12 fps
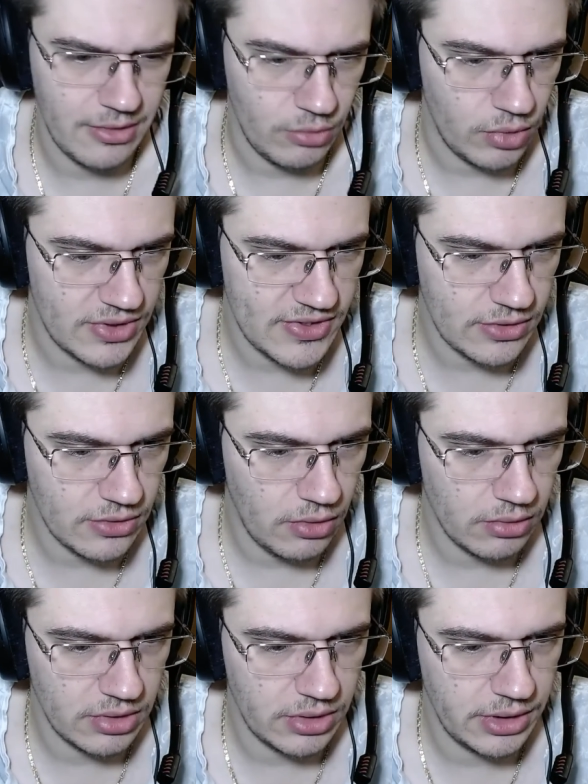what's it
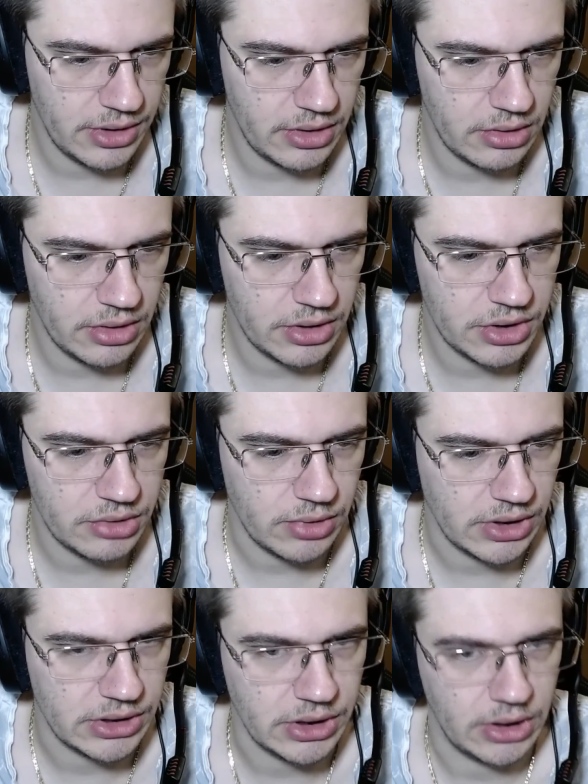called in English?
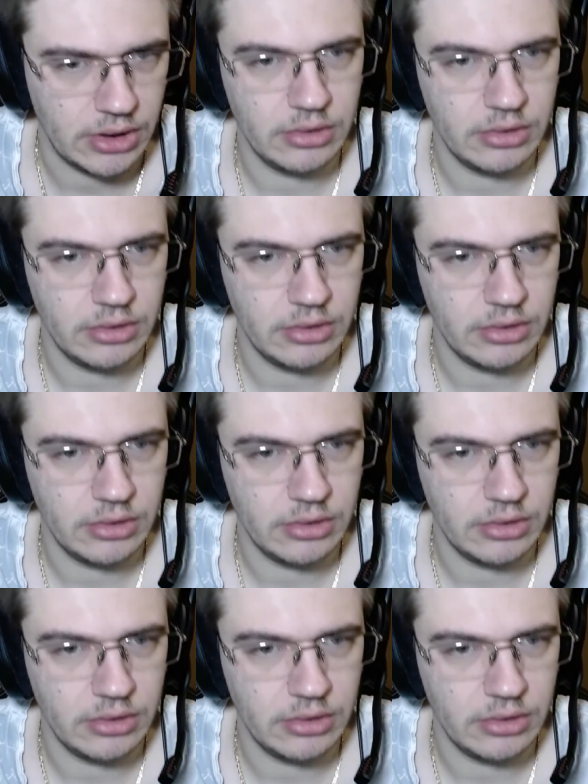One sec.